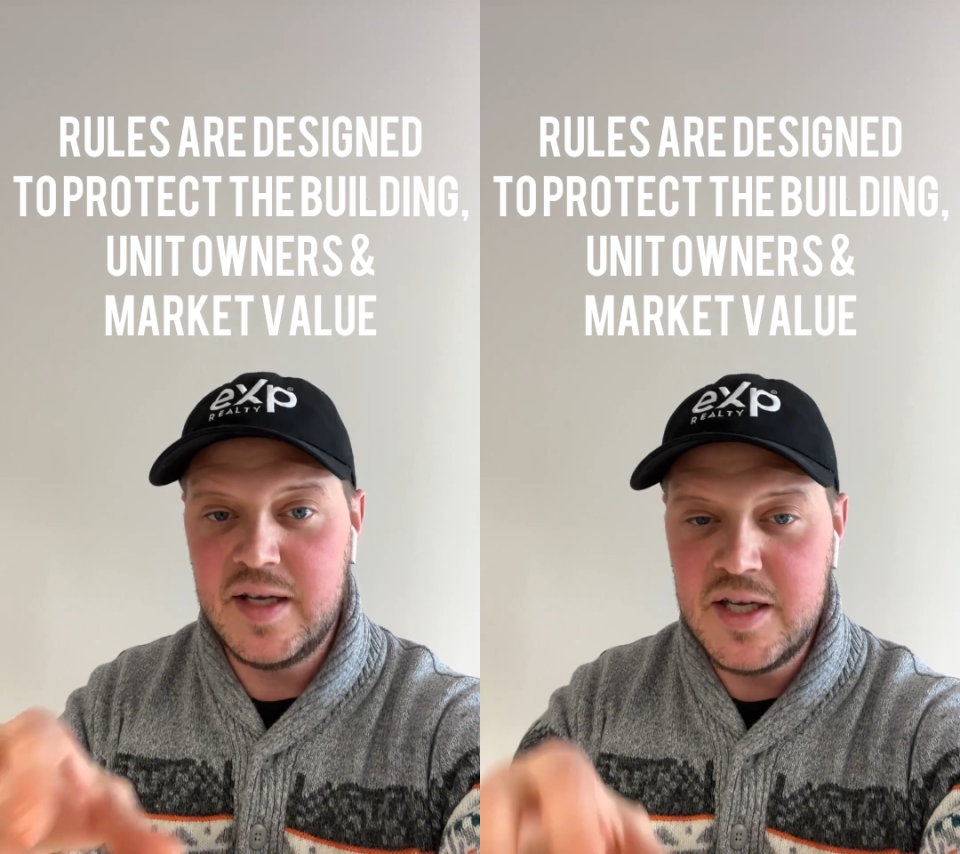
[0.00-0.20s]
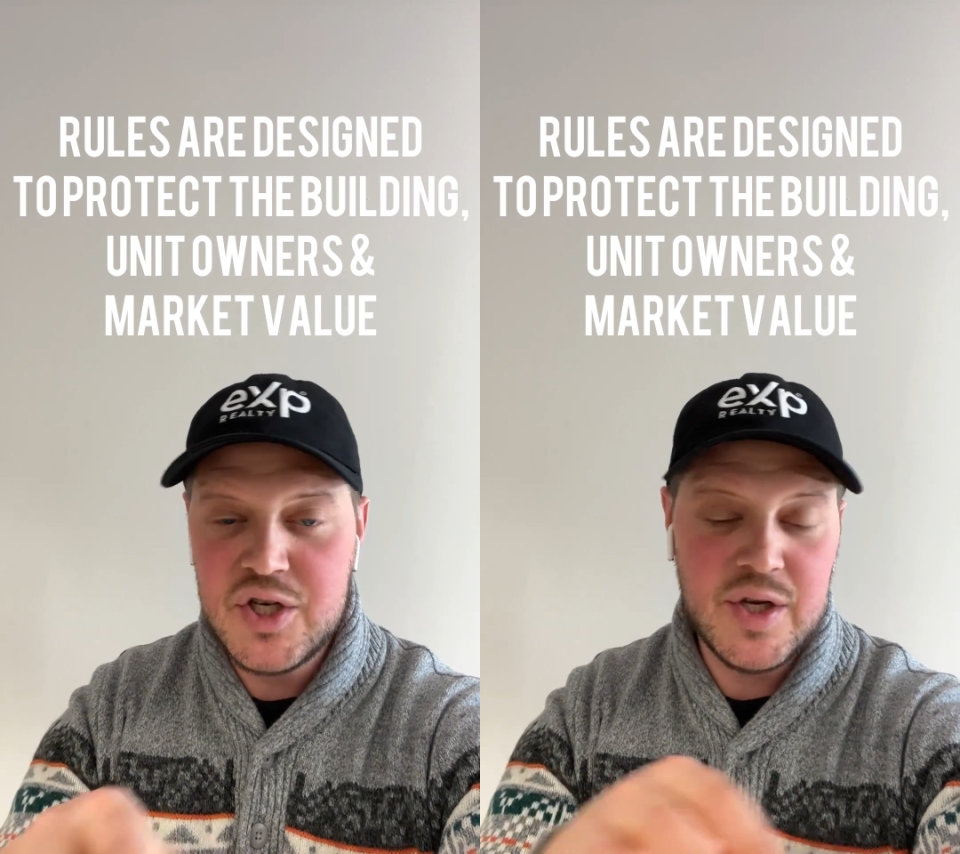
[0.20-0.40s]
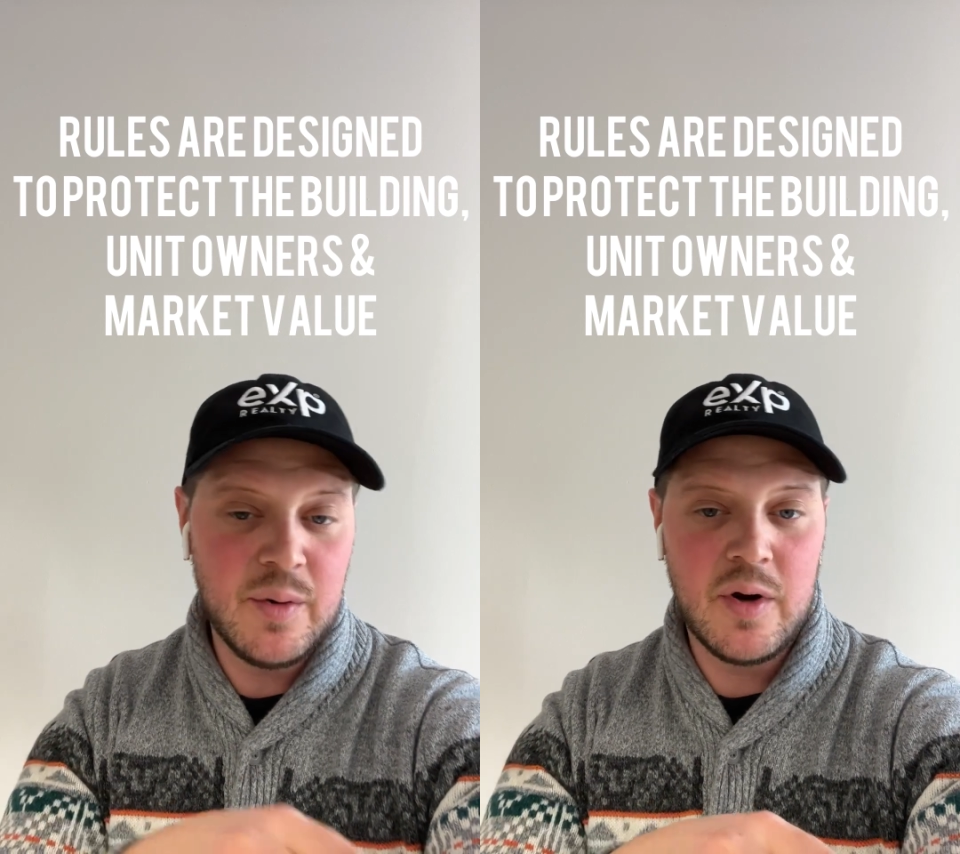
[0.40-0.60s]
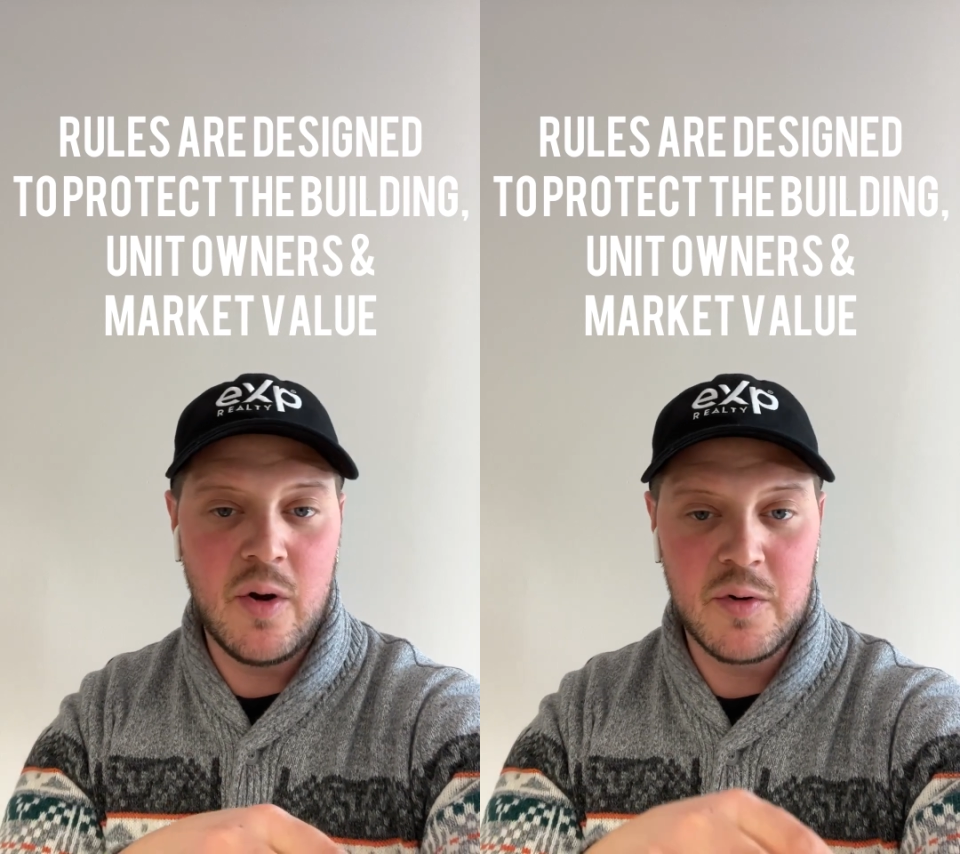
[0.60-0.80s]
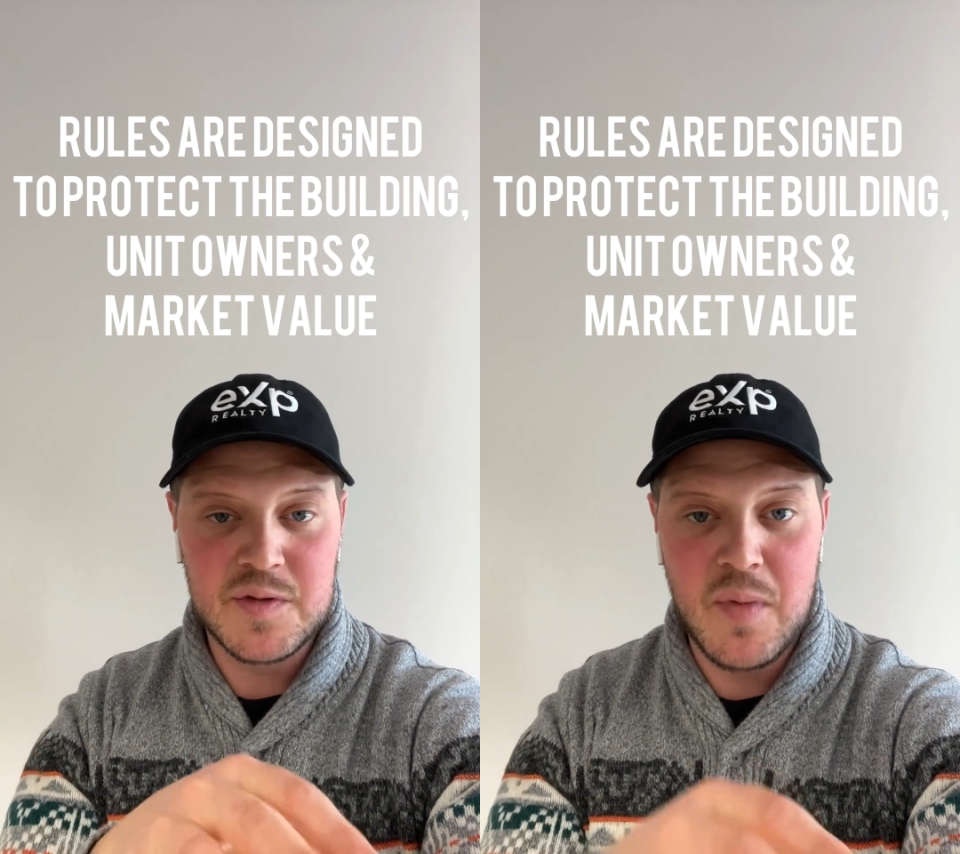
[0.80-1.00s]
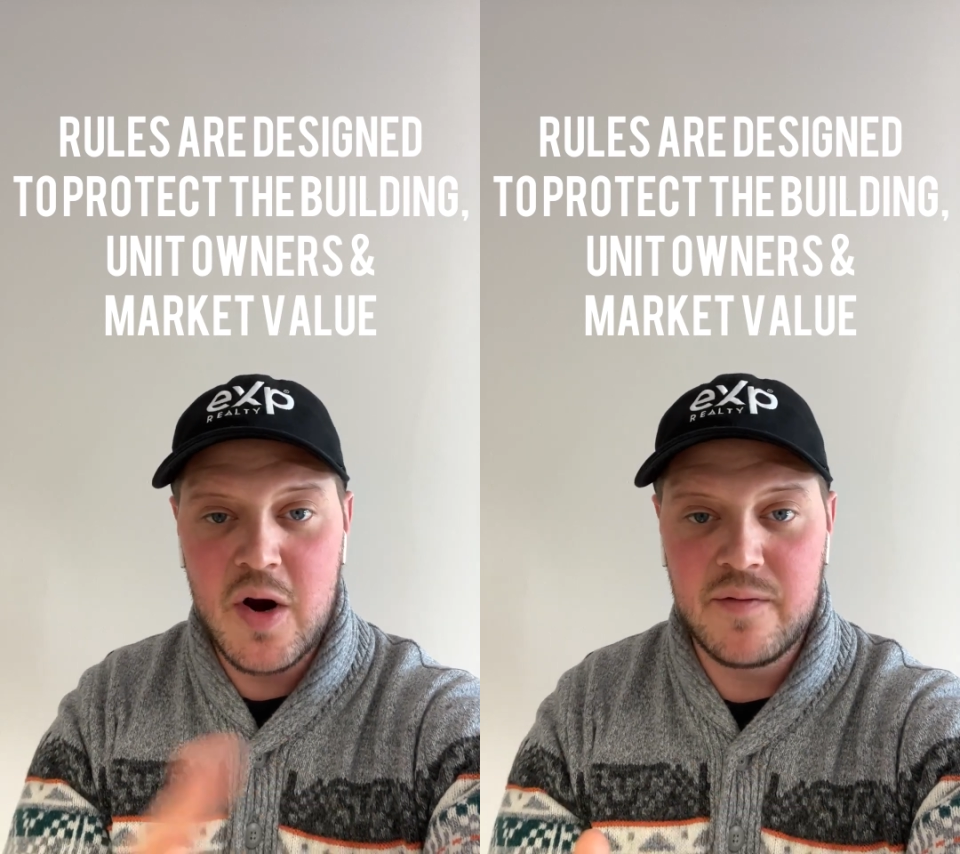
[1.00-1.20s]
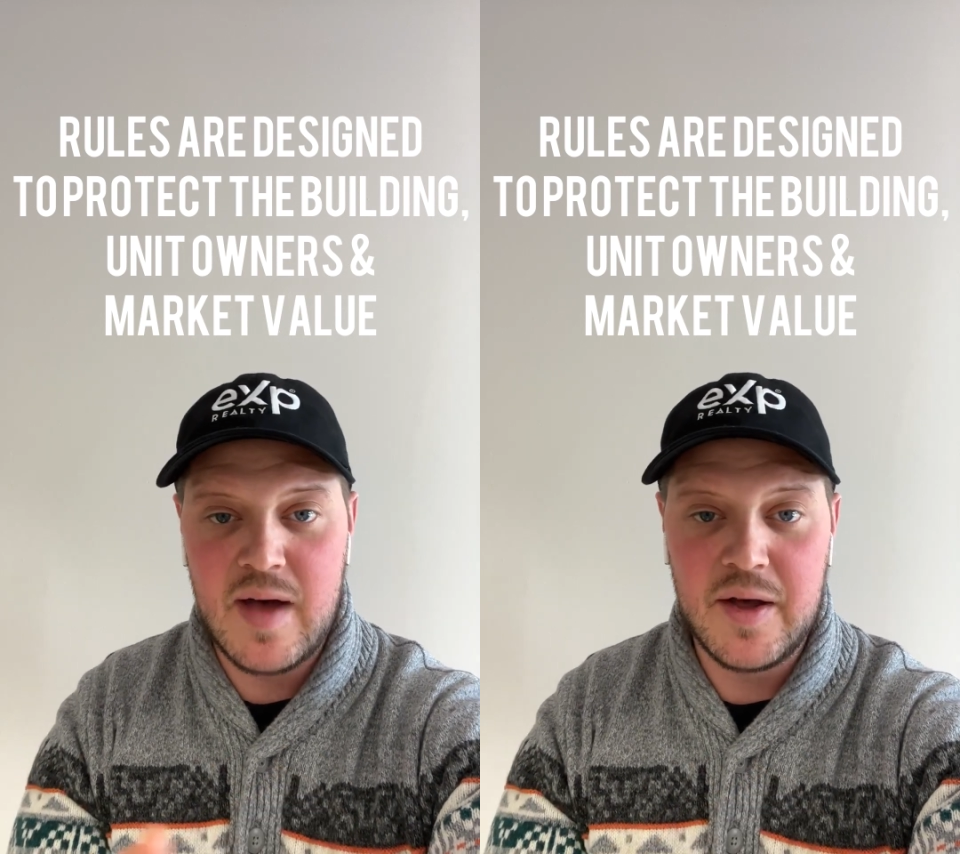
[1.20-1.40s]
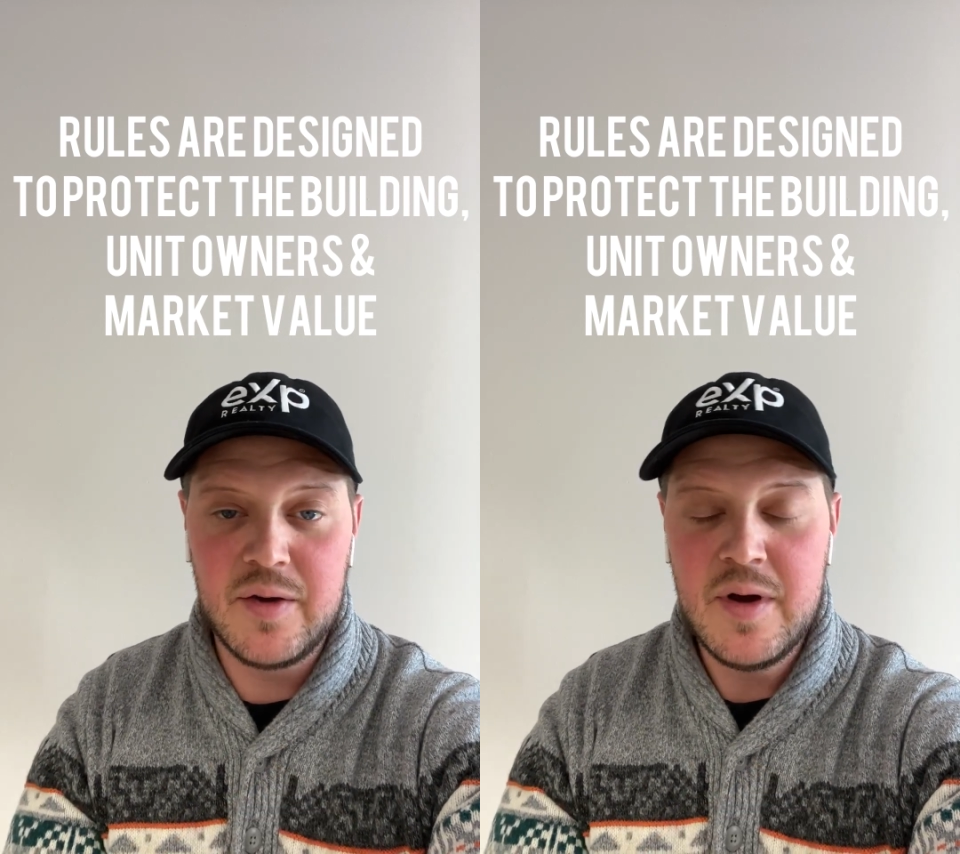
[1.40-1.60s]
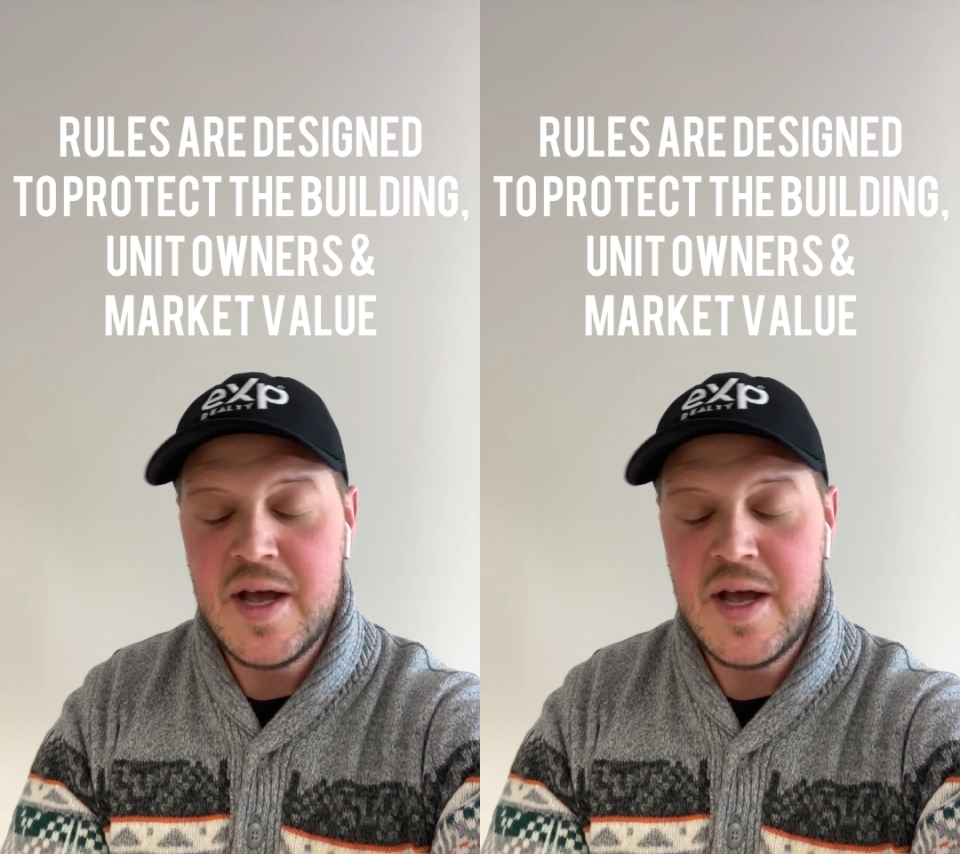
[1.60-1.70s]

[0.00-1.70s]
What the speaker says: each unit owner's market value,